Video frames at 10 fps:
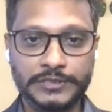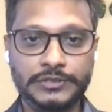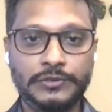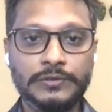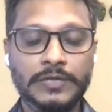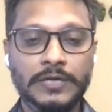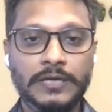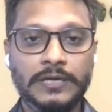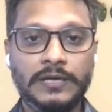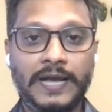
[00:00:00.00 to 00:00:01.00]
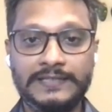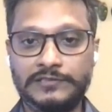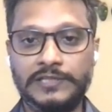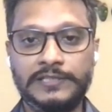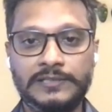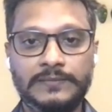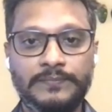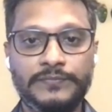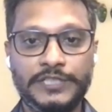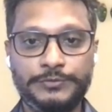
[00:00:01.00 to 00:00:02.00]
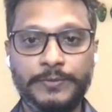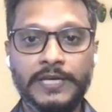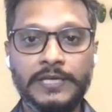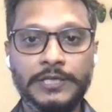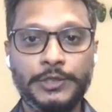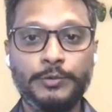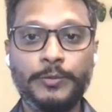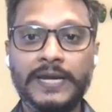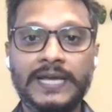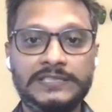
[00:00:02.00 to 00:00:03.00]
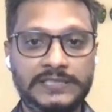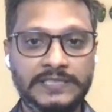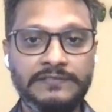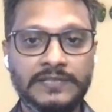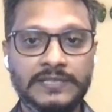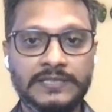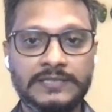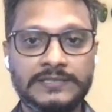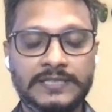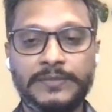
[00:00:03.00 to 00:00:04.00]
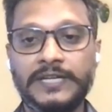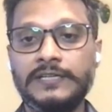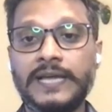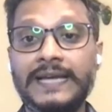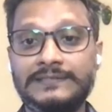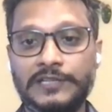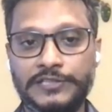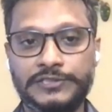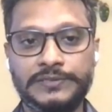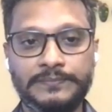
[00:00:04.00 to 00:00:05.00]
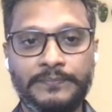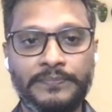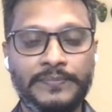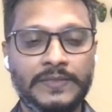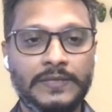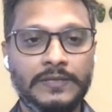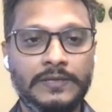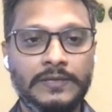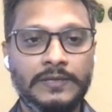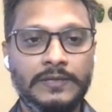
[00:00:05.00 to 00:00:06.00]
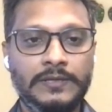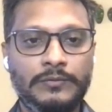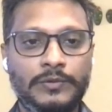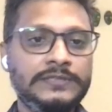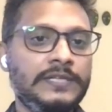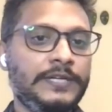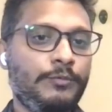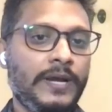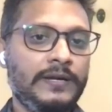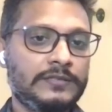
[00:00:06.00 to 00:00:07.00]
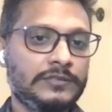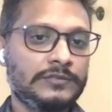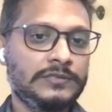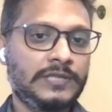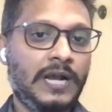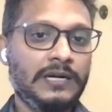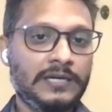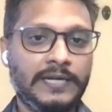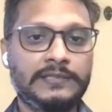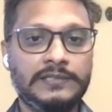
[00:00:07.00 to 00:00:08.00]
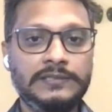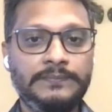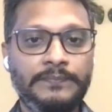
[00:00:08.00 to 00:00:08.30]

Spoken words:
store isolated. This way, you can achieve subtenant isolation. Once the required resources are connected,